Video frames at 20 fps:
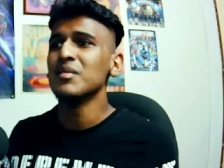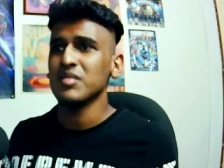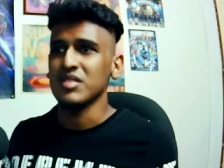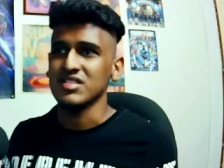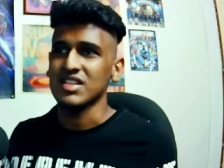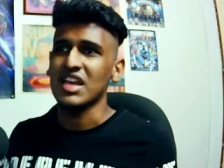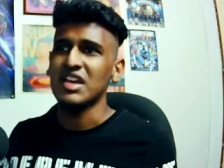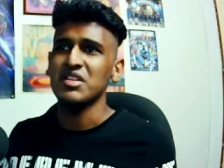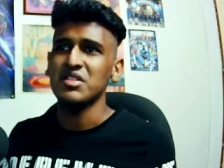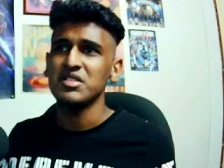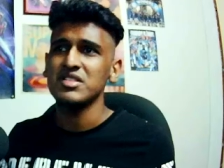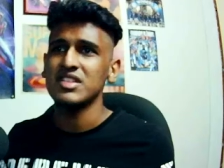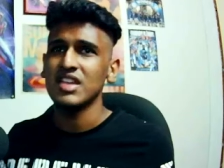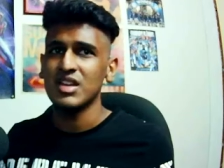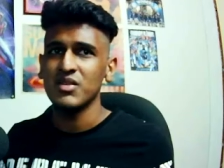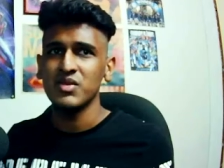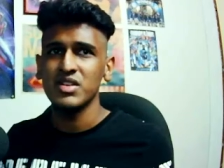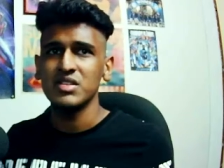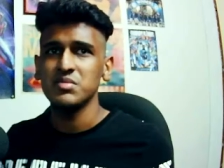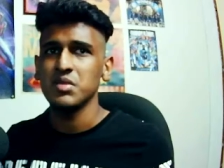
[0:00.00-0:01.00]
because I heard
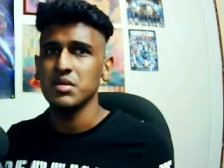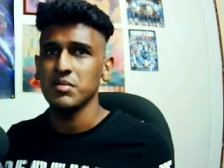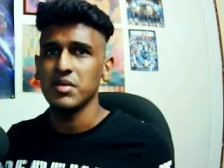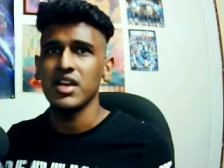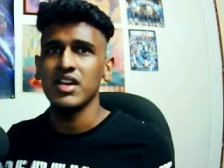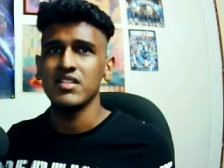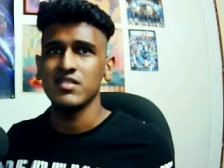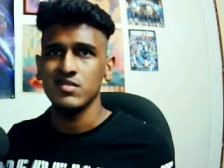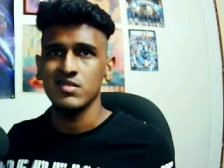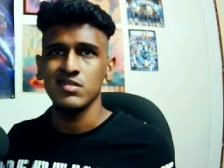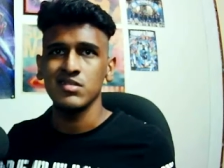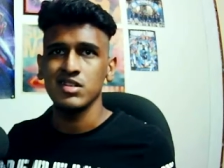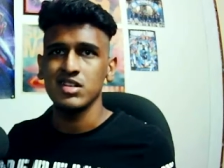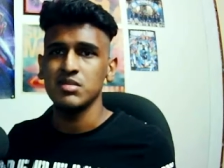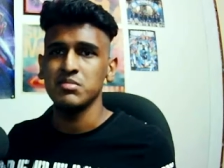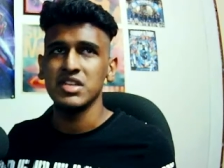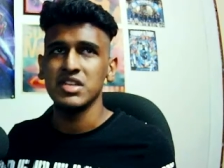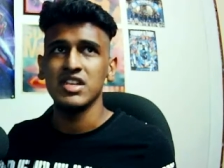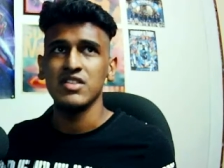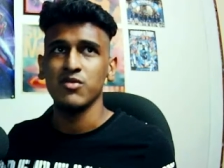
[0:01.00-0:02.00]
that Vince McMahon is still
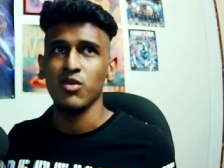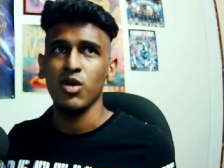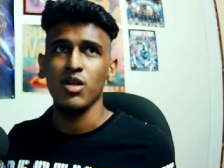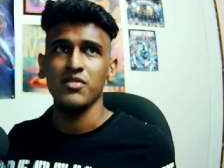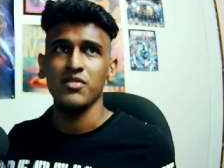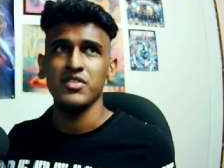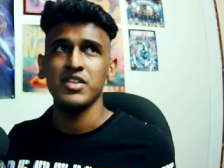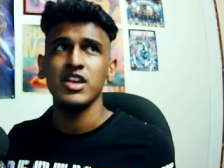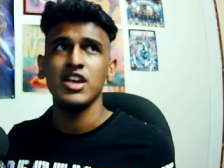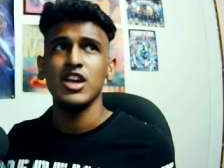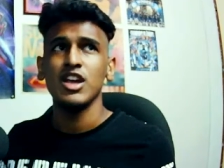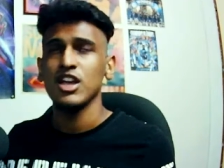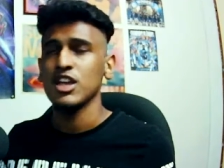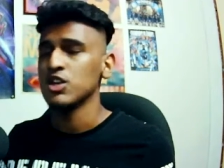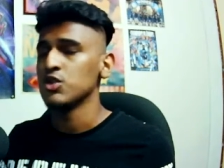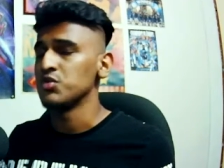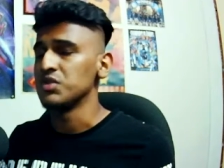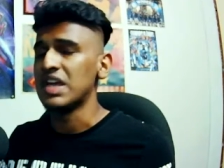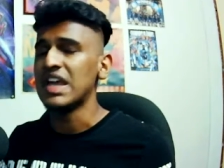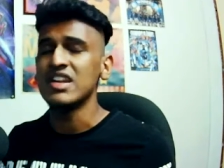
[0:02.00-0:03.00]
going to be involved
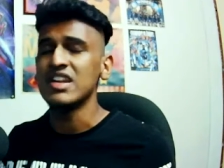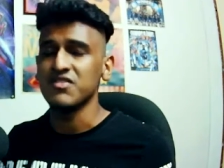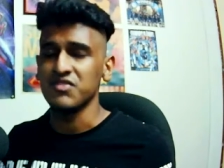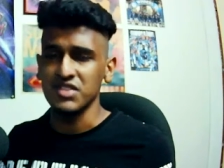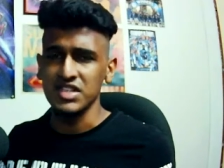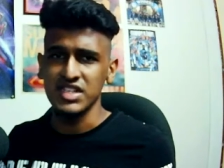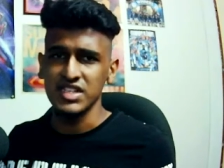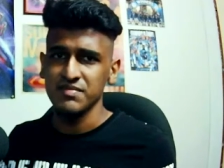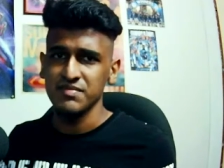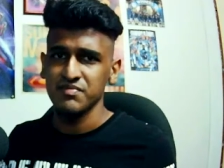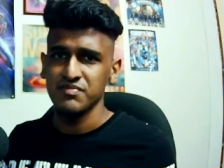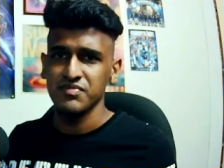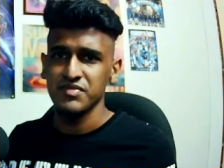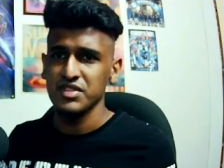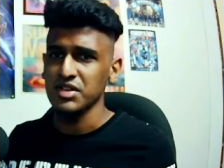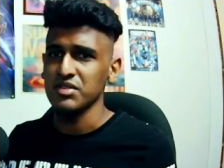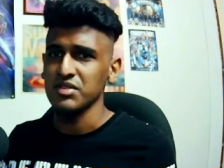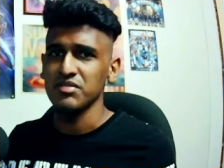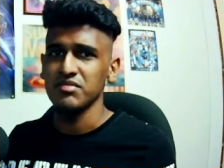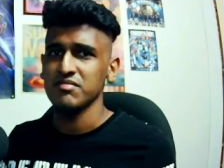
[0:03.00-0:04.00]
creatively.
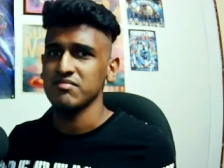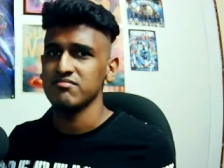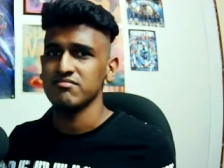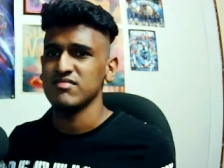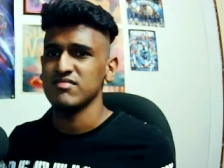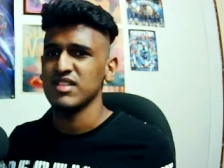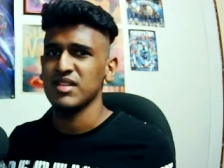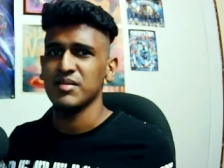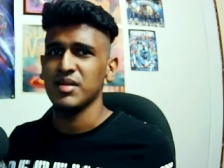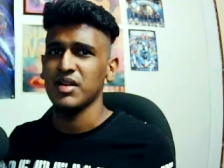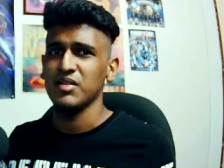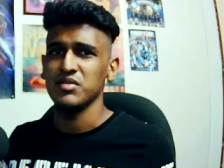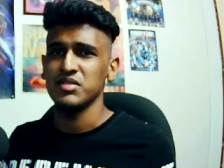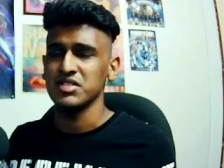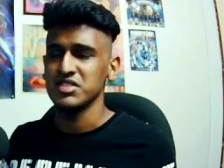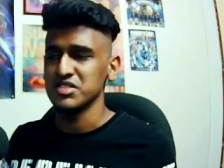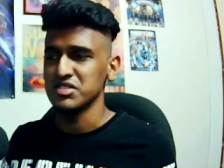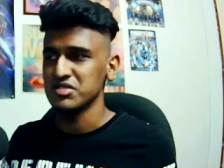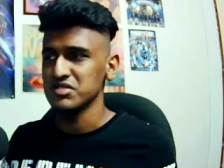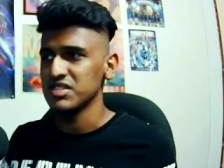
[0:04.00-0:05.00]
So not
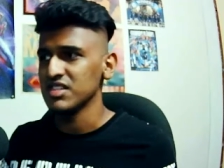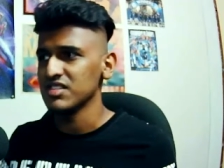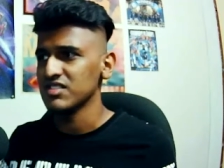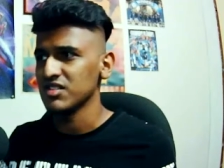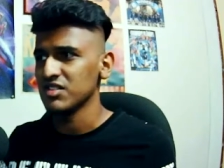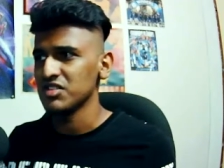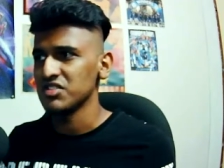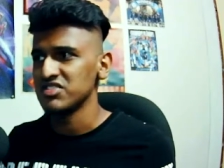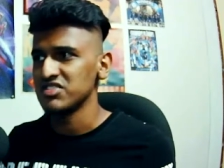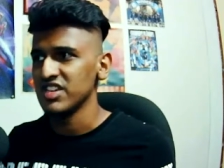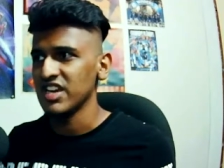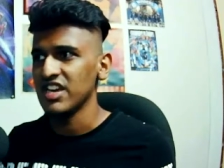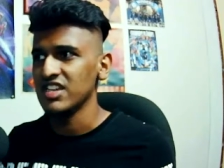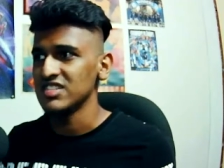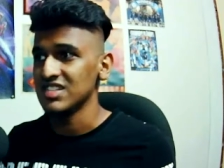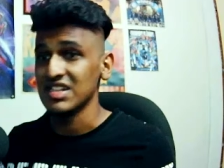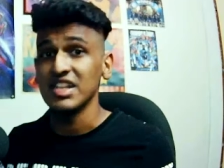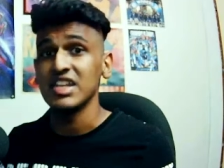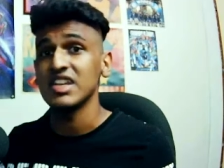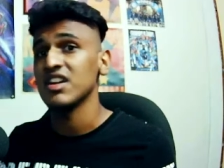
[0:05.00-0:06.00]
really sure things are going to
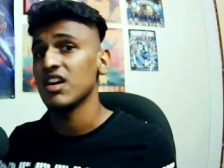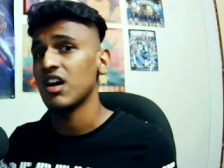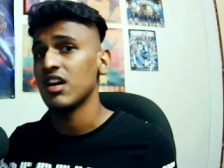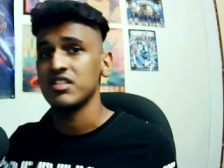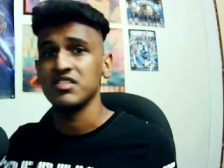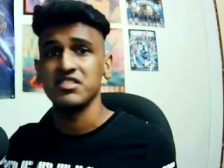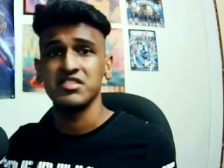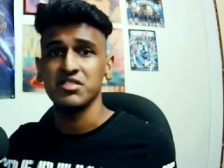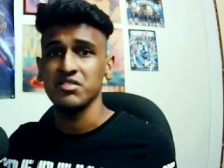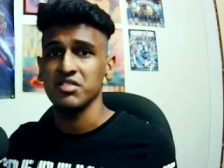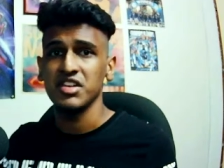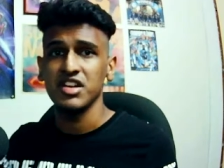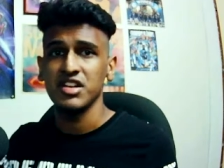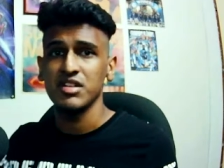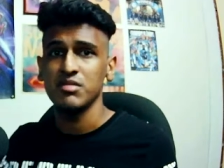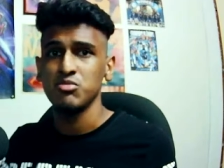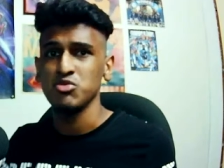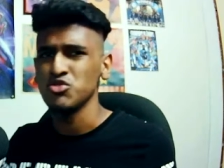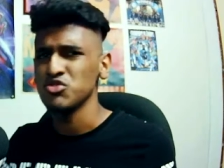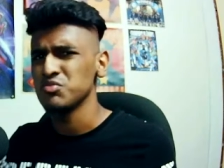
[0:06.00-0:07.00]
change. Nick Khan is still
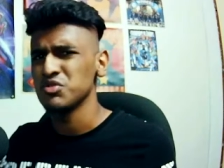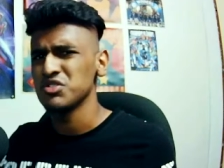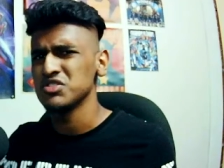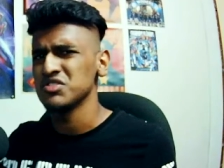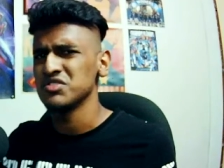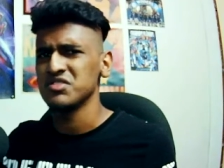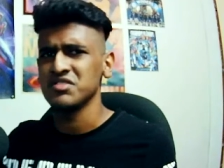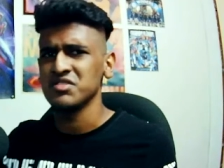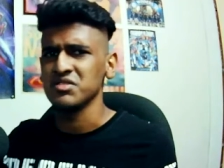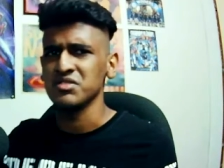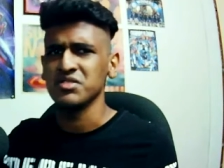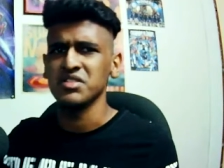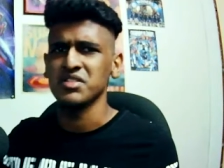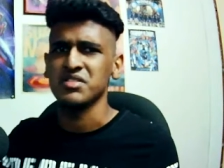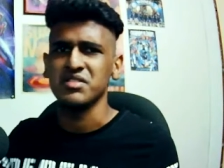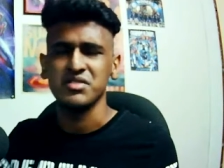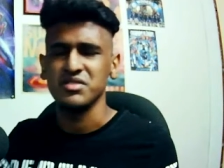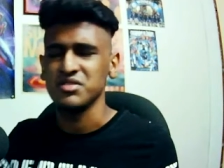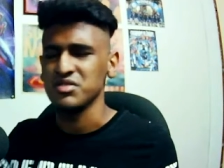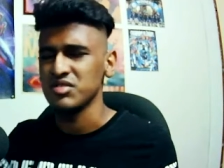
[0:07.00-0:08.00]
here. Bruce Pritchard is still
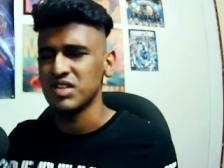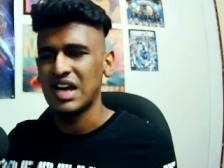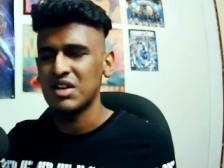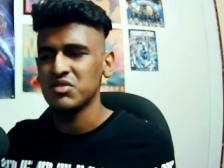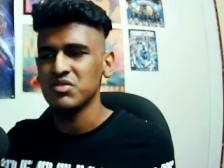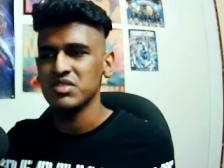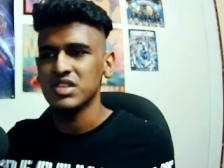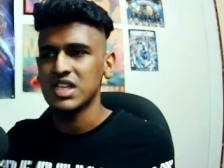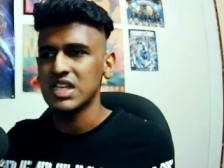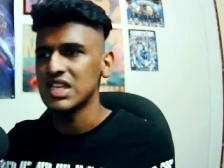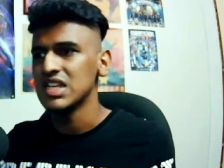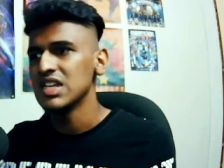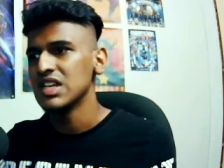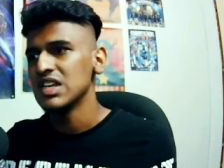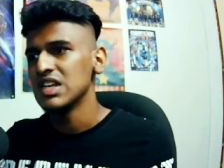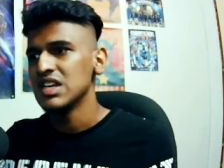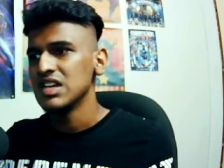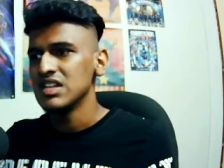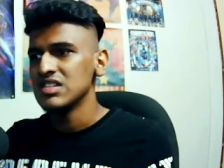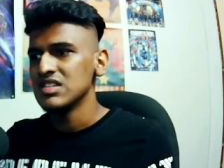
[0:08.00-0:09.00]
here. So I don't think
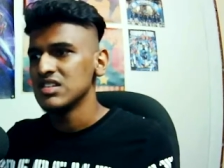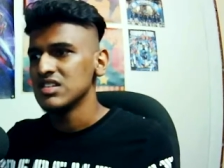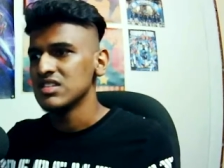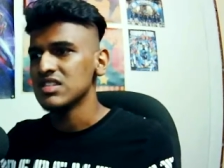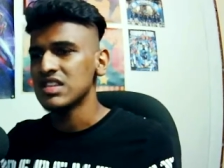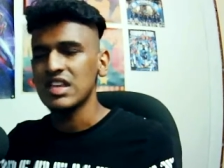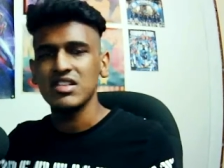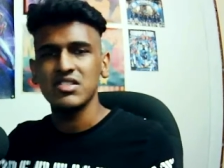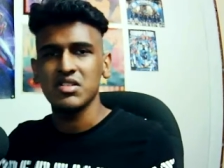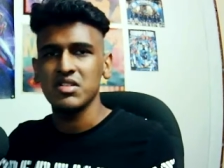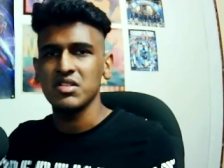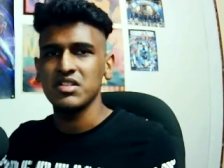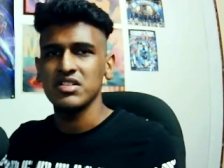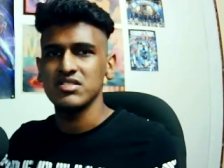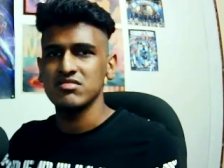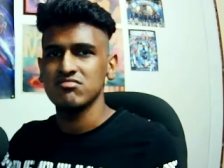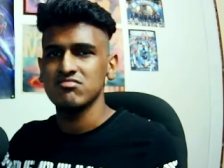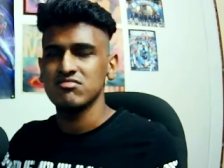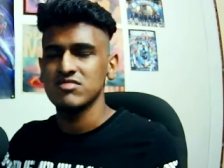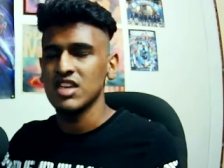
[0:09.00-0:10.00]
things are going
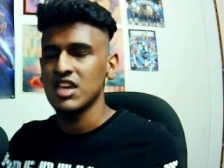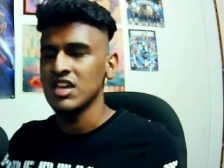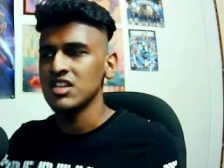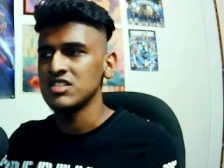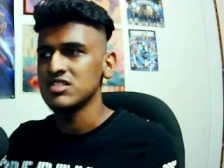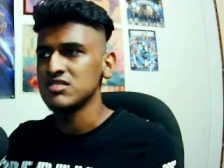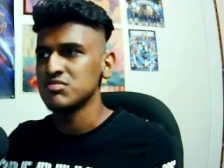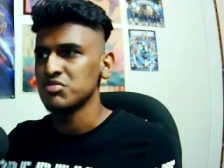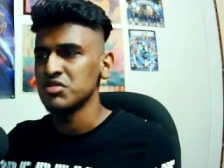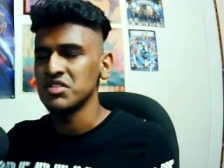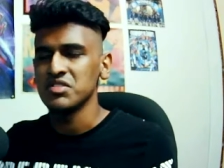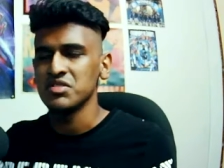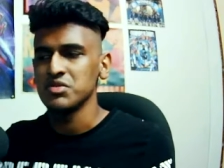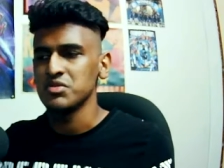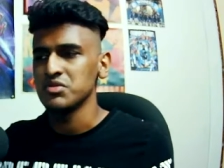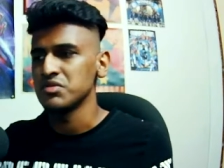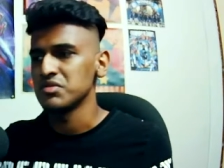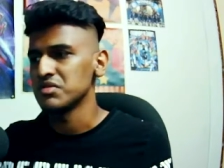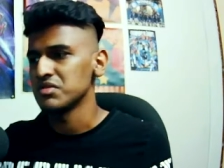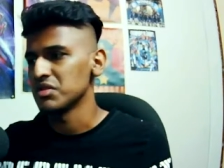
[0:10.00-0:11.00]
to change pretty
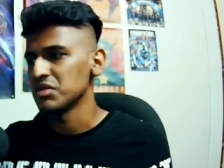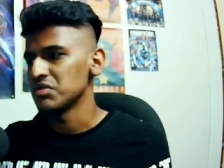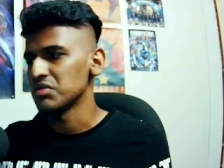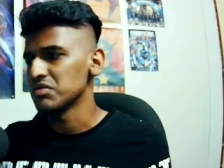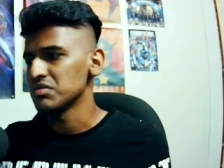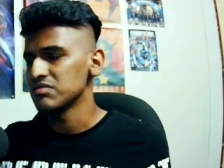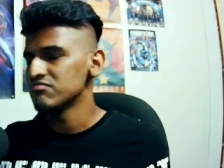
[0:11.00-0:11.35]
soon. So